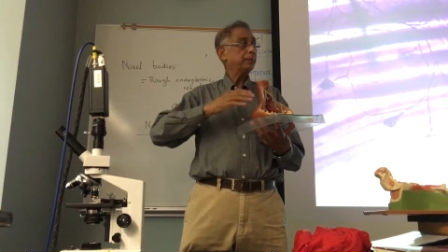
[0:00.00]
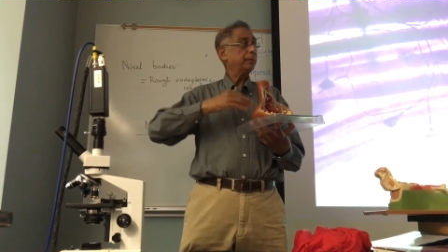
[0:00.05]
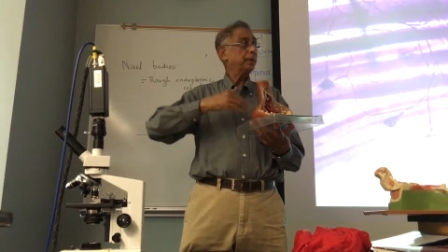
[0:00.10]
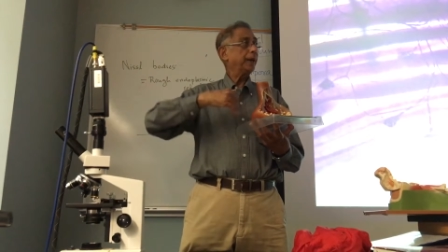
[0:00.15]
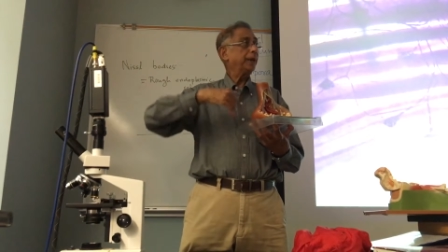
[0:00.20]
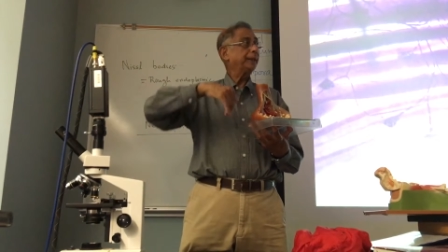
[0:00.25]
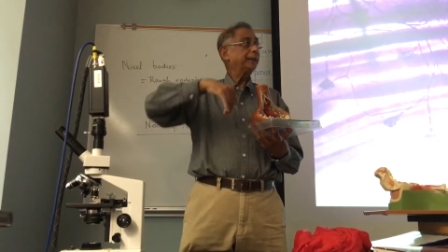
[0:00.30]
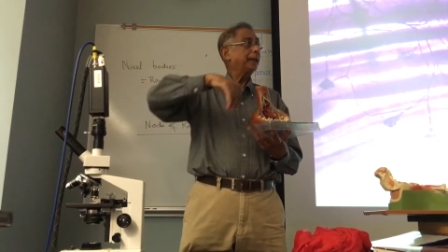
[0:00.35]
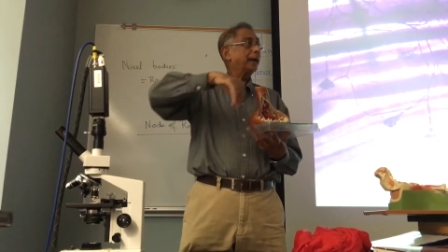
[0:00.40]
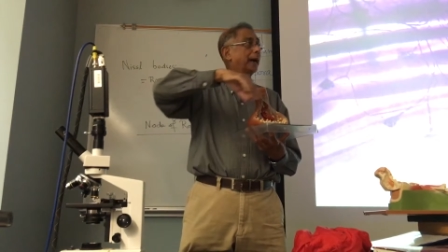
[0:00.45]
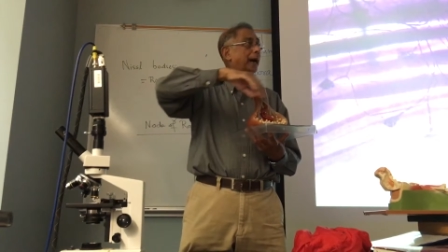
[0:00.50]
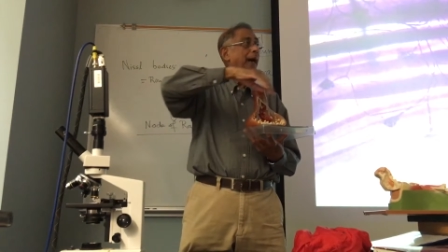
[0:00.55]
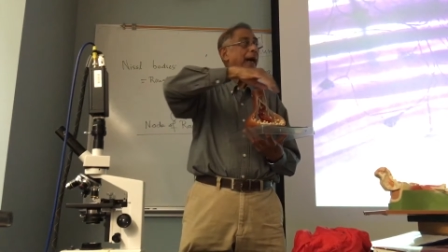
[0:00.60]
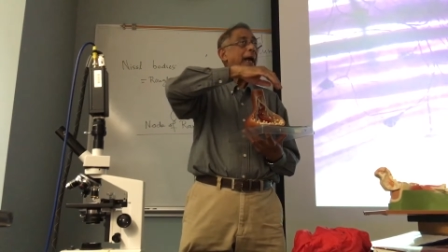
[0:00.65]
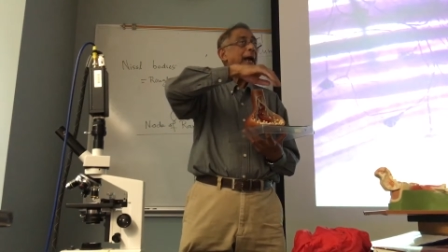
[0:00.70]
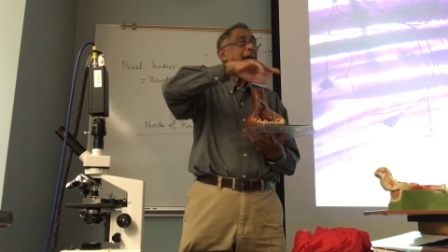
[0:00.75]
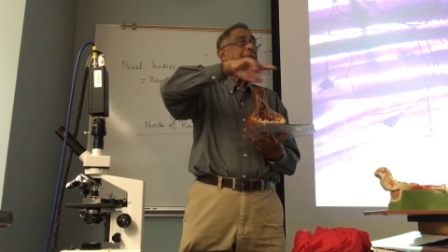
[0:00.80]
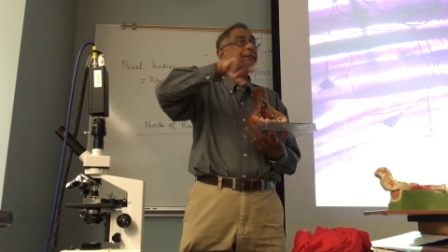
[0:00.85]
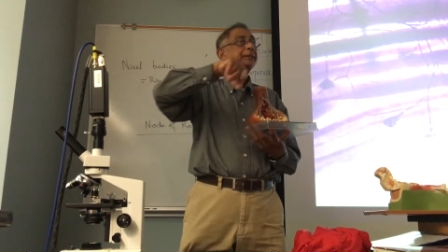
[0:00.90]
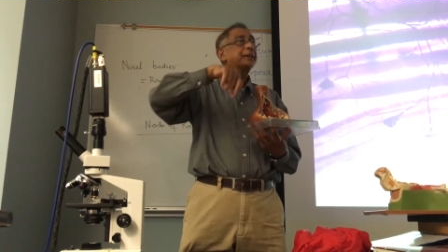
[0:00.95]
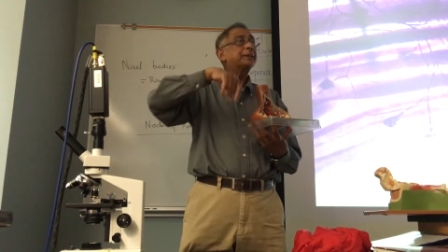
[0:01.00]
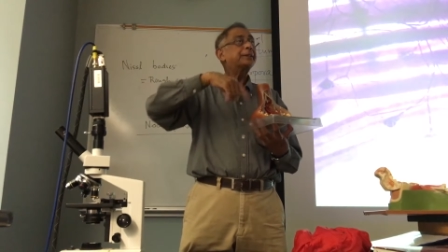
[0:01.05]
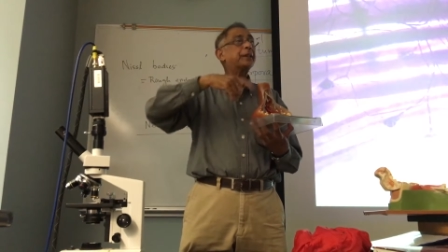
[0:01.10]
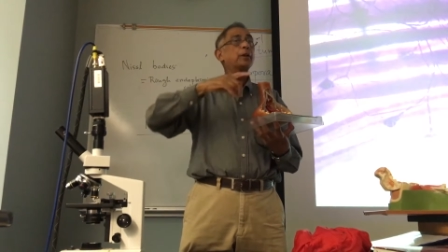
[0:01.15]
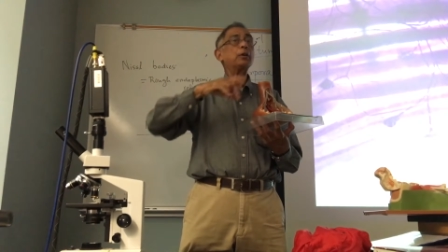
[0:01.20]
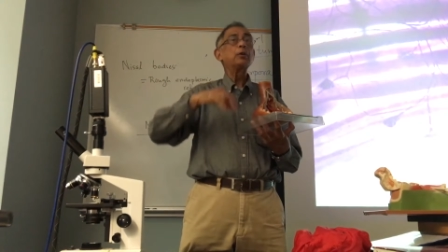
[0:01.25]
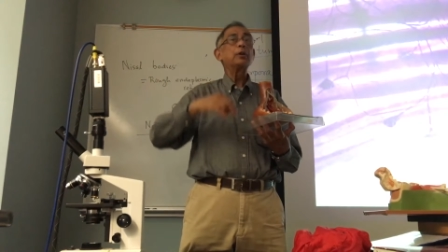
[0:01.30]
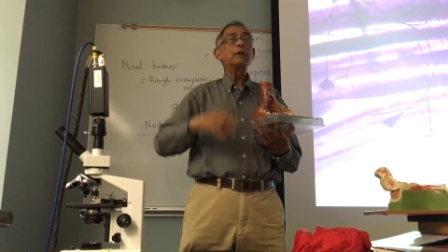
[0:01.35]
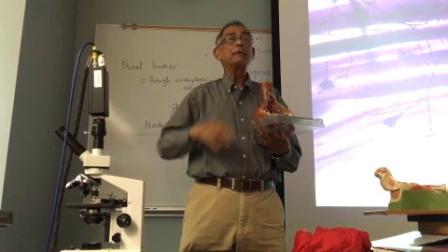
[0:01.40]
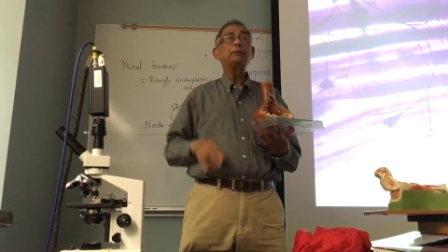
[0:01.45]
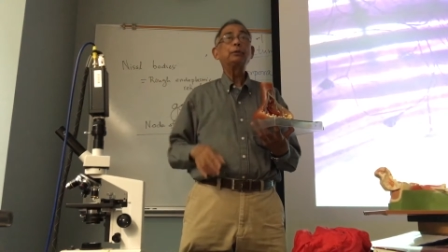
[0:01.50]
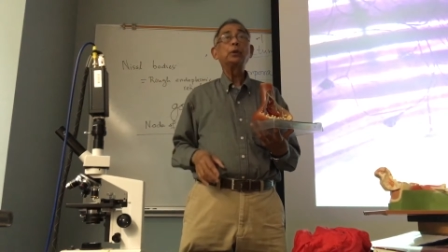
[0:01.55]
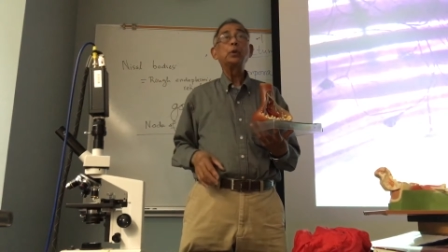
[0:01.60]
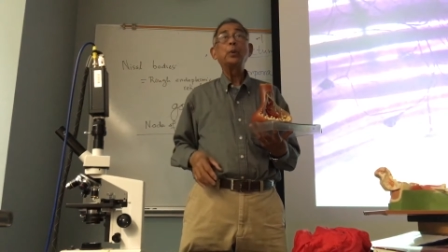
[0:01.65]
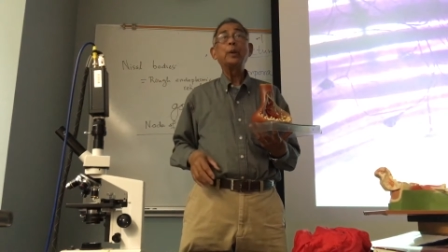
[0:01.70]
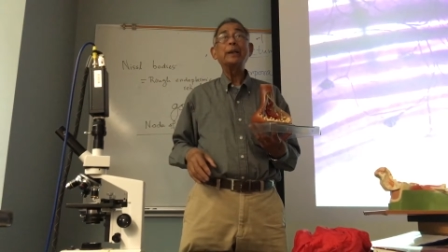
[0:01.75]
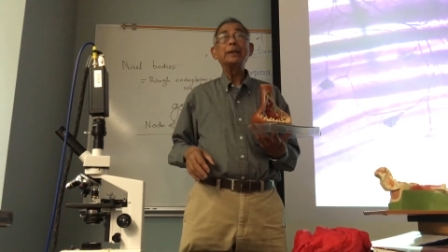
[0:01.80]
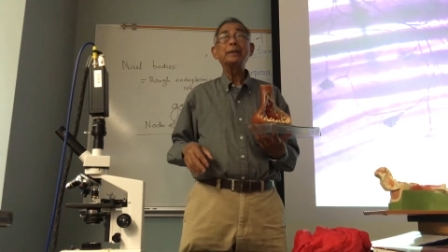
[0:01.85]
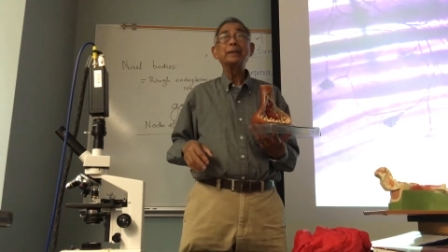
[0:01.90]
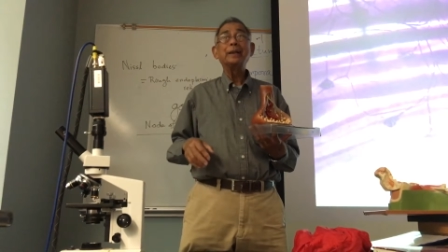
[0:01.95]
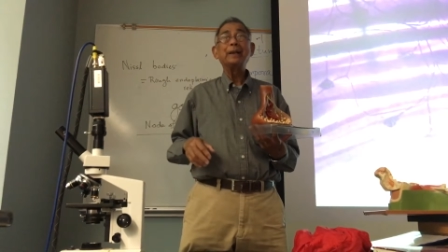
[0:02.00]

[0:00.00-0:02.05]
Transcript: in the extracellular fluid,